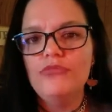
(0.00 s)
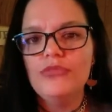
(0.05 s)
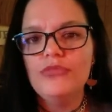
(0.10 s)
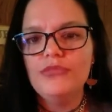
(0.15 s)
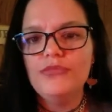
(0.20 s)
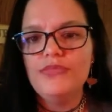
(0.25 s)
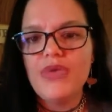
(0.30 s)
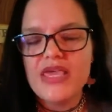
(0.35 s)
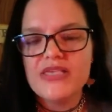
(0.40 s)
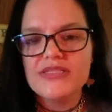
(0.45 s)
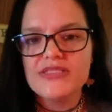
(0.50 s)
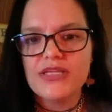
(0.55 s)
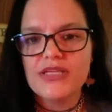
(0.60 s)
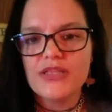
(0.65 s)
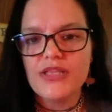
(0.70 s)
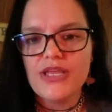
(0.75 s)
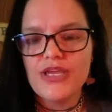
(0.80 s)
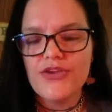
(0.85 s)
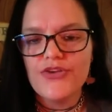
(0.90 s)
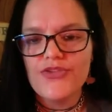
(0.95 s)

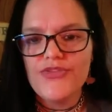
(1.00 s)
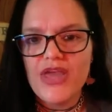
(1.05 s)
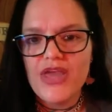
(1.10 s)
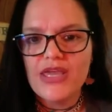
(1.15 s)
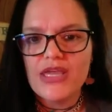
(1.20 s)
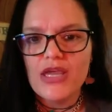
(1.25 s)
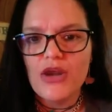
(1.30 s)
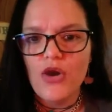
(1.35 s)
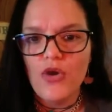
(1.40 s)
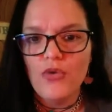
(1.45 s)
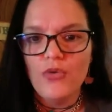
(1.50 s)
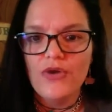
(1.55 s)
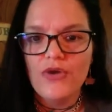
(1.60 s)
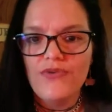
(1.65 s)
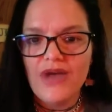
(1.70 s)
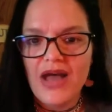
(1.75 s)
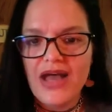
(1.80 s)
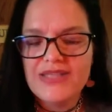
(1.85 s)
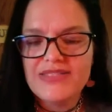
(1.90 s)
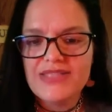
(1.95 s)
basically you're thinking, oh, well, if
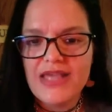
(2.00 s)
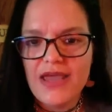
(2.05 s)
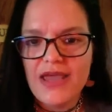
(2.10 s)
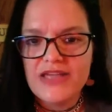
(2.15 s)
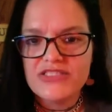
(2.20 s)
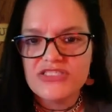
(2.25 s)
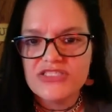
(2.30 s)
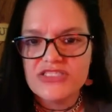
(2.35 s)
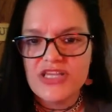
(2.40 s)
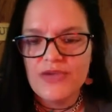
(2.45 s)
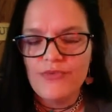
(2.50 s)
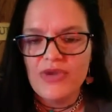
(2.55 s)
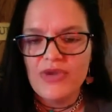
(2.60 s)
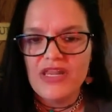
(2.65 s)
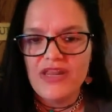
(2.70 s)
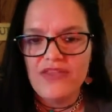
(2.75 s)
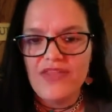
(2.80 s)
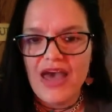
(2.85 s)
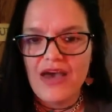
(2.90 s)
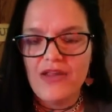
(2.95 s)
I say it went
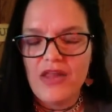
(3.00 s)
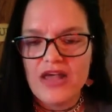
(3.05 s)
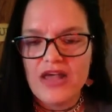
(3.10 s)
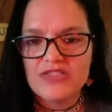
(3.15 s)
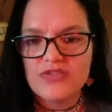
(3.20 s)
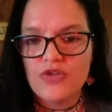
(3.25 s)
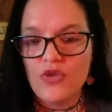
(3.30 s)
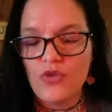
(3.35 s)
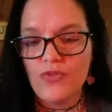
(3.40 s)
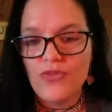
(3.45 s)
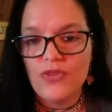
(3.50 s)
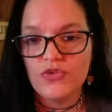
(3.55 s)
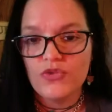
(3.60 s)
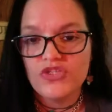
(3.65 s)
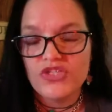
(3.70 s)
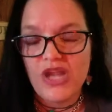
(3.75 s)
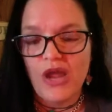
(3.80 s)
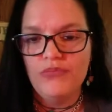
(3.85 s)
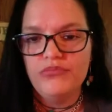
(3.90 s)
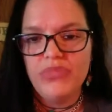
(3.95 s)
in our household, they'll
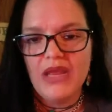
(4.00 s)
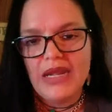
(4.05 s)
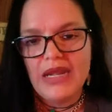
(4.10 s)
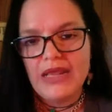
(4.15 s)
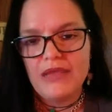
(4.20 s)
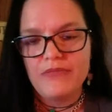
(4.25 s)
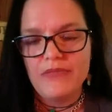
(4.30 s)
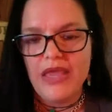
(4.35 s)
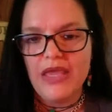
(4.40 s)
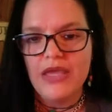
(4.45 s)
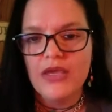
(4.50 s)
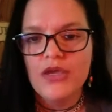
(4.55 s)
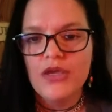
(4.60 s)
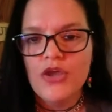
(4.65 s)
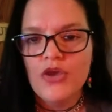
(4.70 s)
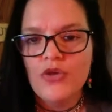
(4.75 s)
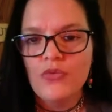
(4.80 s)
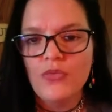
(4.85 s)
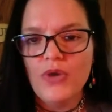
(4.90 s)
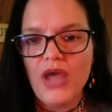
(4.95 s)
stop beating me,
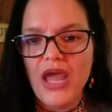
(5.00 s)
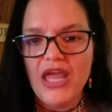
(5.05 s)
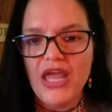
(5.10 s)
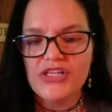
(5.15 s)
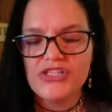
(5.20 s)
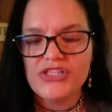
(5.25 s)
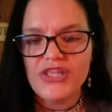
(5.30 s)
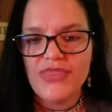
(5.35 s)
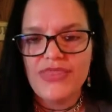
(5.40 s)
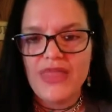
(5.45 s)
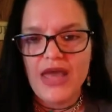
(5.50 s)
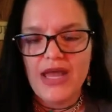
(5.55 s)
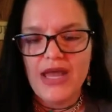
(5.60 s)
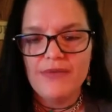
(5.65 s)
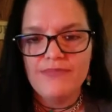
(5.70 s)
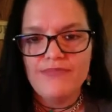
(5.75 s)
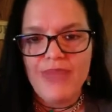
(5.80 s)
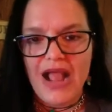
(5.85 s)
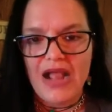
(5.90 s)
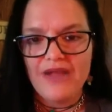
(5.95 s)
which
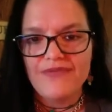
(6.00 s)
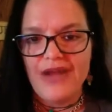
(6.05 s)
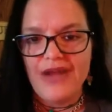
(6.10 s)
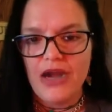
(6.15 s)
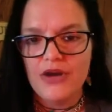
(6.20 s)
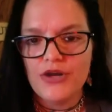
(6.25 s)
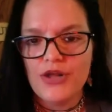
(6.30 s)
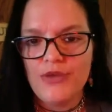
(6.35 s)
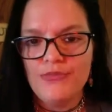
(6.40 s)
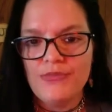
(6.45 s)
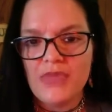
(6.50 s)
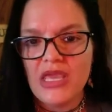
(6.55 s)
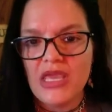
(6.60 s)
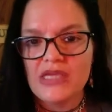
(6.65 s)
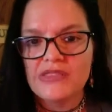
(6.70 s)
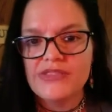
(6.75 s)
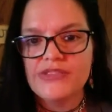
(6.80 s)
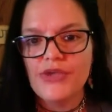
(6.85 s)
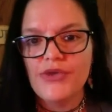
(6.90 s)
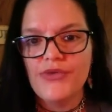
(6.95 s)
that backfired on
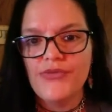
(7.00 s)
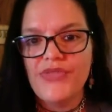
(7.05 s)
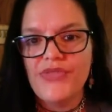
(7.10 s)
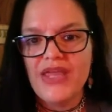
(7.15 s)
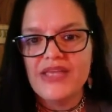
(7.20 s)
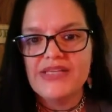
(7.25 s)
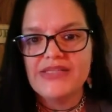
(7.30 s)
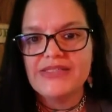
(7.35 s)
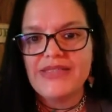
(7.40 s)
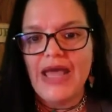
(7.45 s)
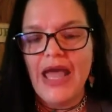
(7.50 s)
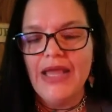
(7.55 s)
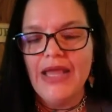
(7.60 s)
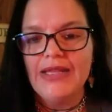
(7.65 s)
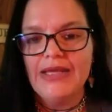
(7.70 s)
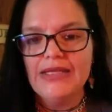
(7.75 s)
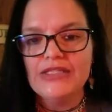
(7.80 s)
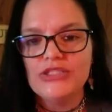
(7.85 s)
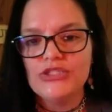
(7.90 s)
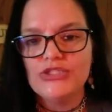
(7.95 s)
me. So they
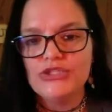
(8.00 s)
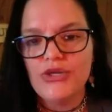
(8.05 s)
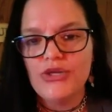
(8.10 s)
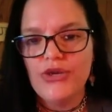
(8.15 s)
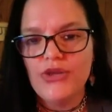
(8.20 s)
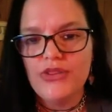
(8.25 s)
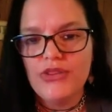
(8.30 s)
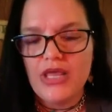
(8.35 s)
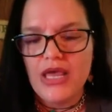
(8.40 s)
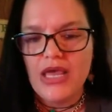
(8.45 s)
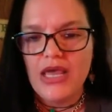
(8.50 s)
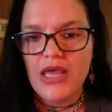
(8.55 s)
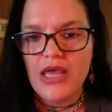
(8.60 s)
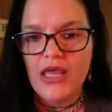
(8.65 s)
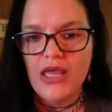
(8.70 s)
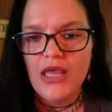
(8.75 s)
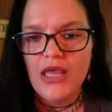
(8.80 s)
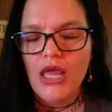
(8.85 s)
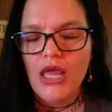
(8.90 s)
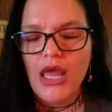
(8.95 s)
decided to turn that
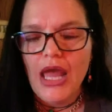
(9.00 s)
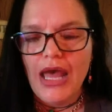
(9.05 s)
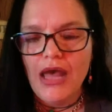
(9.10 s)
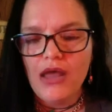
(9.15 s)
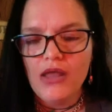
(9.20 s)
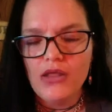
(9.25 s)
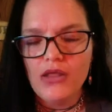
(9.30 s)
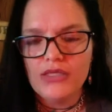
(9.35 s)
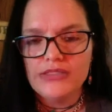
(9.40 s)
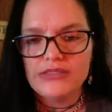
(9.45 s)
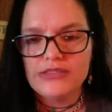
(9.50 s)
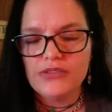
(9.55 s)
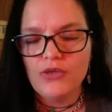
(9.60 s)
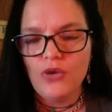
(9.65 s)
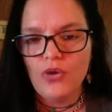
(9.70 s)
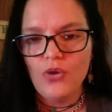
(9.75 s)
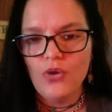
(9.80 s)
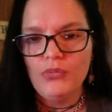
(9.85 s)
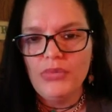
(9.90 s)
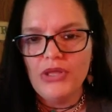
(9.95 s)
outhouse
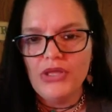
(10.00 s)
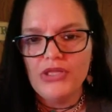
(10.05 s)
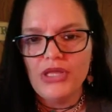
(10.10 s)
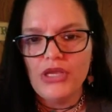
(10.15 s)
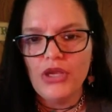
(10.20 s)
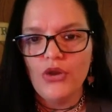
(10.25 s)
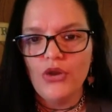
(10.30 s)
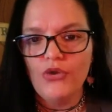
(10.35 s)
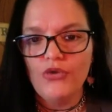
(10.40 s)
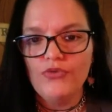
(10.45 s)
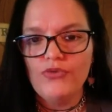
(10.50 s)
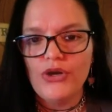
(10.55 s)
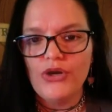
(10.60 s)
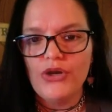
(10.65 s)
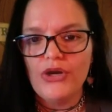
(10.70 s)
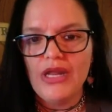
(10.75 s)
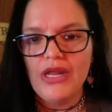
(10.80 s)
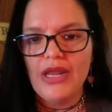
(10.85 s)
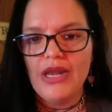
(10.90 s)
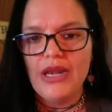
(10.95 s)
whole building
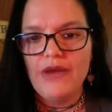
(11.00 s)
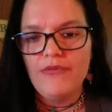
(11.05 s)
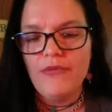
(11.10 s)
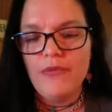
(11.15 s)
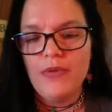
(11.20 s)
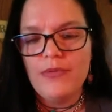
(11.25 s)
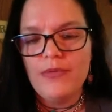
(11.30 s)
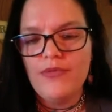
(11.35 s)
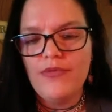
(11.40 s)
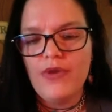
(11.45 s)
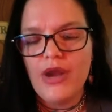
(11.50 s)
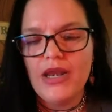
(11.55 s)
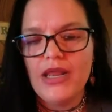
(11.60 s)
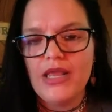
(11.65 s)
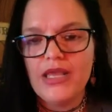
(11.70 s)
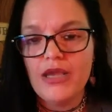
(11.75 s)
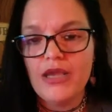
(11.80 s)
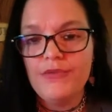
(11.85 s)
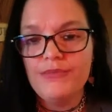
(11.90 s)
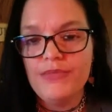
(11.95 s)
over. And I remember Ronnie
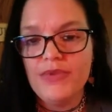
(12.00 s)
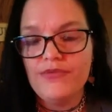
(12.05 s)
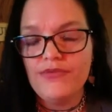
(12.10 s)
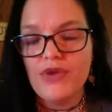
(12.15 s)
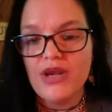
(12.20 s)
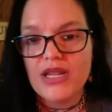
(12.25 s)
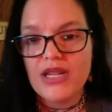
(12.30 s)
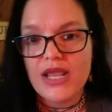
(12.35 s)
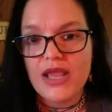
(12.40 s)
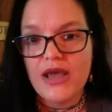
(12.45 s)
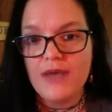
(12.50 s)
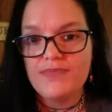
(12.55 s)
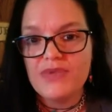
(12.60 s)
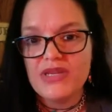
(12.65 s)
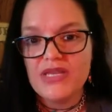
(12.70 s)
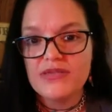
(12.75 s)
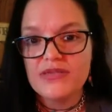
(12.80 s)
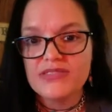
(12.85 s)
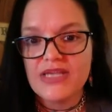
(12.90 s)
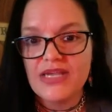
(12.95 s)
coming running up,
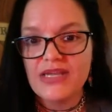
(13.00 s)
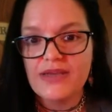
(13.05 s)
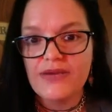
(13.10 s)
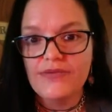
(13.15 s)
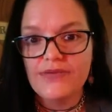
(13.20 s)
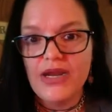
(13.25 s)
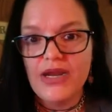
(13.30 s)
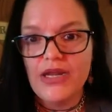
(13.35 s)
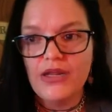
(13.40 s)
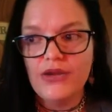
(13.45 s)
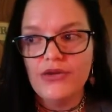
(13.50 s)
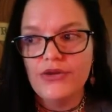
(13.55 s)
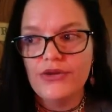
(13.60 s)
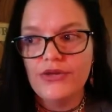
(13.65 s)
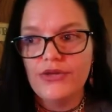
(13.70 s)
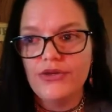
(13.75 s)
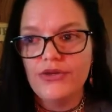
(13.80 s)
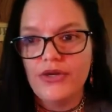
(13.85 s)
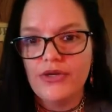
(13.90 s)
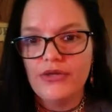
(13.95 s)
and he was like, get ready.
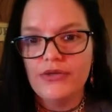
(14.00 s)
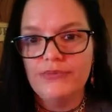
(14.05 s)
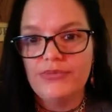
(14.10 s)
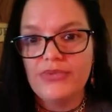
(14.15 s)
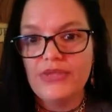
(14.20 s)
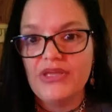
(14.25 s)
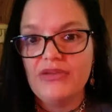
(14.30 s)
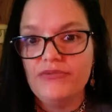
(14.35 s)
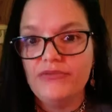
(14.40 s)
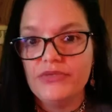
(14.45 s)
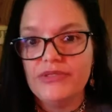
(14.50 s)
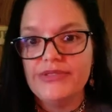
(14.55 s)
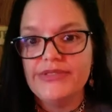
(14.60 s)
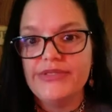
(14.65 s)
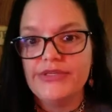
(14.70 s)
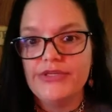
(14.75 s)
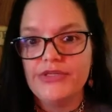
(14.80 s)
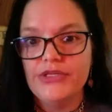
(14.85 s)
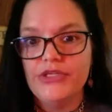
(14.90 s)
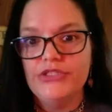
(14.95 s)
You're not going to believe what
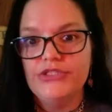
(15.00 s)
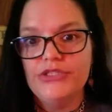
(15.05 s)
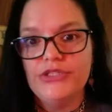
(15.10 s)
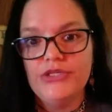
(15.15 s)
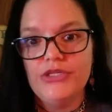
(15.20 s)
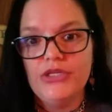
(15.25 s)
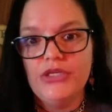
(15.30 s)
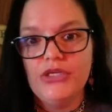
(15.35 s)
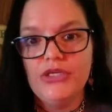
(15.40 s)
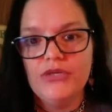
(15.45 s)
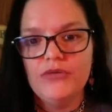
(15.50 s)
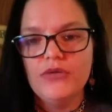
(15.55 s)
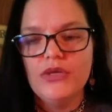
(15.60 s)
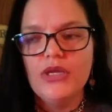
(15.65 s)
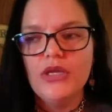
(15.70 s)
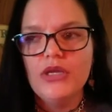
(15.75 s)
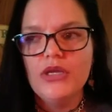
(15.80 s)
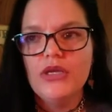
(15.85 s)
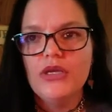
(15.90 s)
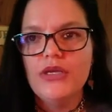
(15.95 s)
they're going to do to you.
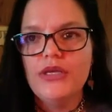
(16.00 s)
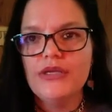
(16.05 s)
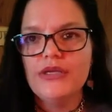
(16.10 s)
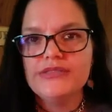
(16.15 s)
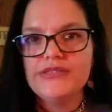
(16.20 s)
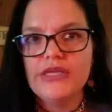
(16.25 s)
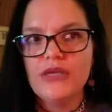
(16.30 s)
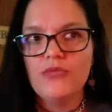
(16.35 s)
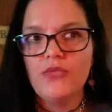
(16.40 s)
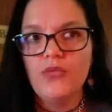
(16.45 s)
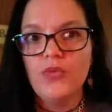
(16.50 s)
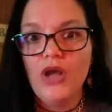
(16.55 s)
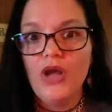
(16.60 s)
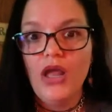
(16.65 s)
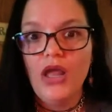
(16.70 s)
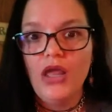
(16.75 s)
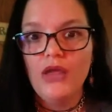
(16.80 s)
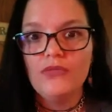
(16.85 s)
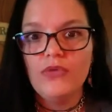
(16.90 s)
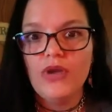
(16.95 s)
And I was like,
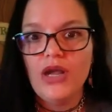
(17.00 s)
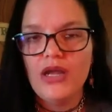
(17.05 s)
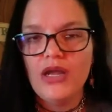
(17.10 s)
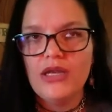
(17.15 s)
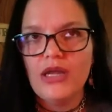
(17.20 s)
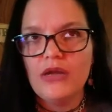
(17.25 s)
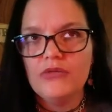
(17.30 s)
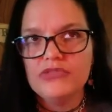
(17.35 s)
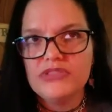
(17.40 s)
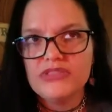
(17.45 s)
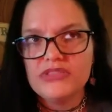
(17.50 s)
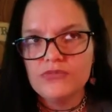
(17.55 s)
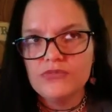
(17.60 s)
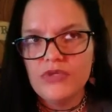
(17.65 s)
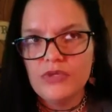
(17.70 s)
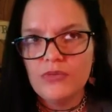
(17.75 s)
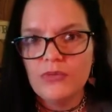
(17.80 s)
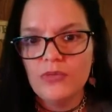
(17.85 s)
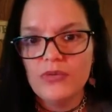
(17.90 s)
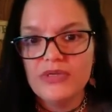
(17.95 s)
what? And
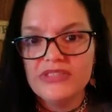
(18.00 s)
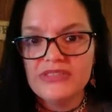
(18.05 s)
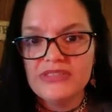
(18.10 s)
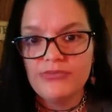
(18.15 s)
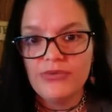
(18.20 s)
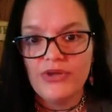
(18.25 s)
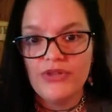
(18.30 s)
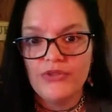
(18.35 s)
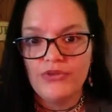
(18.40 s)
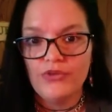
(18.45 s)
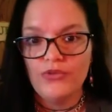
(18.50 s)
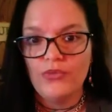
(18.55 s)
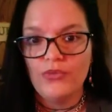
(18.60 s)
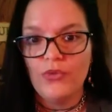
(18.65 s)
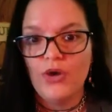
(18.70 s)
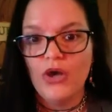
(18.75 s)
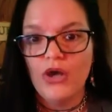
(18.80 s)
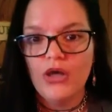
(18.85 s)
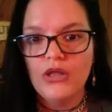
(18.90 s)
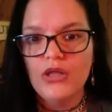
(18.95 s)
we were whispering through the
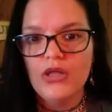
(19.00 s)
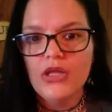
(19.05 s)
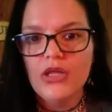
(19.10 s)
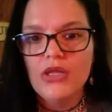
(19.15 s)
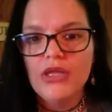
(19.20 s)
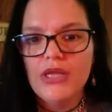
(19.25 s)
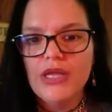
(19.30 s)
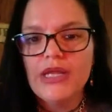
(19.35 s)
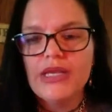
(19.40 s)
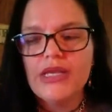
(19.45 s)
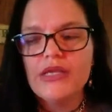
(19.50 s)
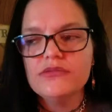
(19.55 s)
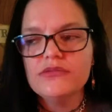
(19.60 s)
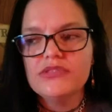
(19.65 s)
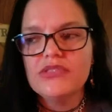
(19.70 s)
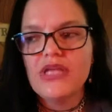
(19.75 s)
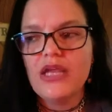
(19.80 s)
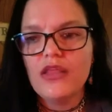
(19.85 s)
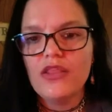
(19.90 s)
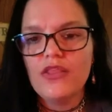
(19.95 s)
wall, and he
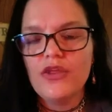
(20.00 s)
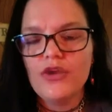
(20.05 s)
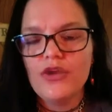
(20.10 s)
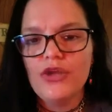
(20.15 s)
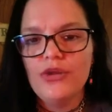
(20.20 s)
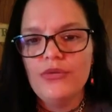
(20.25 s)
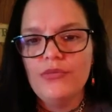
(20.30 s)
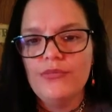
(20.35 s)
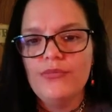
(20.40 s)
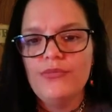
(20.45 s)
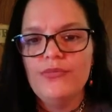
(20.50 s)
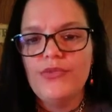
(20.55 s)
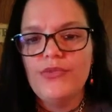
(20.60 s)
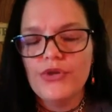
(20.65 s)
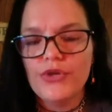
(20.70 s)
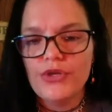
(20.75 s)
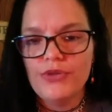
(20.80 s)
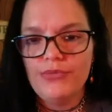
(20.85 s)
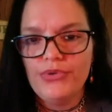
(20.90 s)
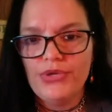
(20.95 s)
was like, they're going
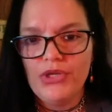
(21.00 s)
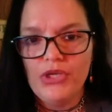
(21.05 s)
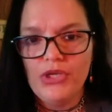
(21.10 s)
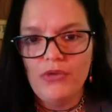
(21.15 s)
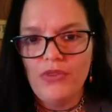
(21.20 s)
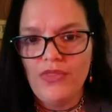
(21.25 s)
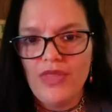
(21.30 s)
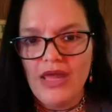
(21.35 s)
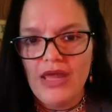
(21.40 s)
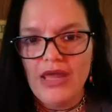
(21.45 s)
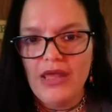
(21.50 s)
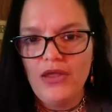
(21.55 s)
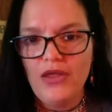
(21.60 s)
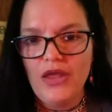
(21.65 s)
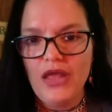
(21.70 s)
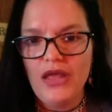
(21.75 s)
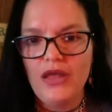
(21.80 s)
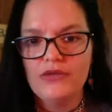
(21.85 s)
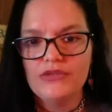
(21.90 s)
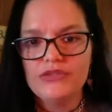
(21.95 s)
to put you in that
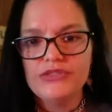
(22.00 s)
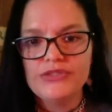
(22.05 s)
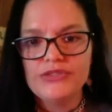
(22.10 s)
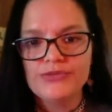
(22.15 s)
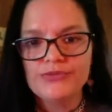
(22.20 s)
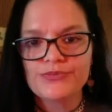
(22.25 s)
outhouse.